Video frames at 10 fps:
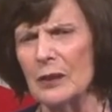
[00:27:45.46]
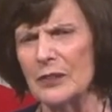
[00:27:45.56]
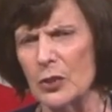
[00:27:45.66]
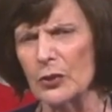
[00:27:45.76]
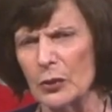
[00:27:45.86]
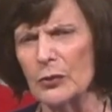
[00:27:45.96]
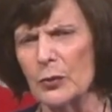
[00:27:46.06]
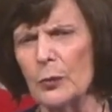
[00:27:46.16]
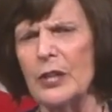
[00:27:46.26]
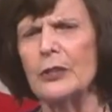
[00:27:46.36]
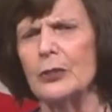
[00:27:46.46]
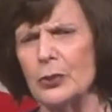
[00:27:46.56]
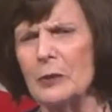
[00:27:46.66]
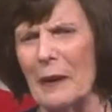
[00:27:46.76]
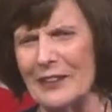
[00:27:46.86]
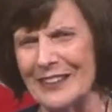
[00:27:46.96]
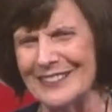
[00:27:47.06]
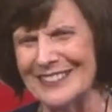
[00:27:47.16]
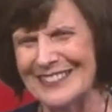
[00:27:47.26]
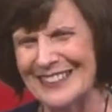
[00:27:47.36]
that you're going through. What are you going to do about it?
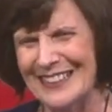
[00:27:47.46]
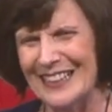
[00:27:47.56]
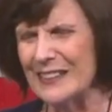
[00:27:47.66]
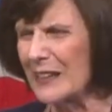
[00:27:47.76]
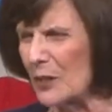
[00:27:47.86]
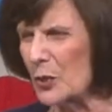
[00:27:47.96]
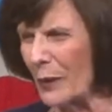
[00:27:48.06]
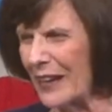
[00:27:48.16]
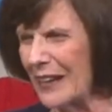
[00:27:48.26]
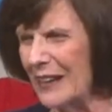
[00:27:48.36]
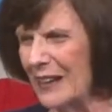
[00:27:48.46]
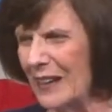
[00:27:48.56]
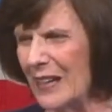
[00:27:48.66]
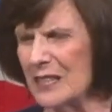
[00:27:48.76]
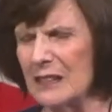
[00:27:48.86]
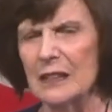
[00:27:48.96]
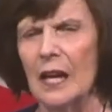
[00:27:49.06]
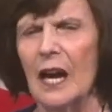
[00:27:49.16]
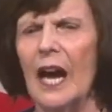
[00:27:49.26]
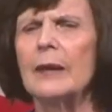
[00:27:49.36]
In a nice way. I said,
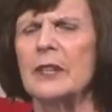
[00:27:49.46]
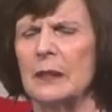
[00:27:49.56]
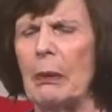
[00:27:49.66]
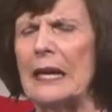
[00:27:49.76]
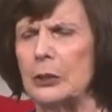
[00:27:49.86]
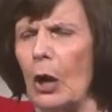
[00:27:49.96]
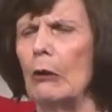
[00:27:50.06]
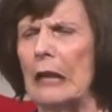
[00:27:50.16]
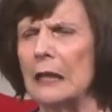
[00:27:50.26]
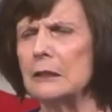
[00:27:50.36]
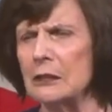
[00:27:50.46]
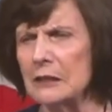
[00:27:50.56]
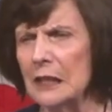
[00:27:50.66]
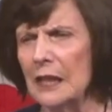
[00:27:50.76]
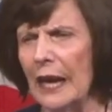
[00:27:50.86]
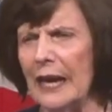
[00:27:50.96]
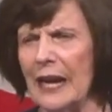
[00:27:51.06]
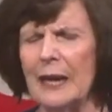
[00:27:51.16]
I'm going to buy donuts, and I'm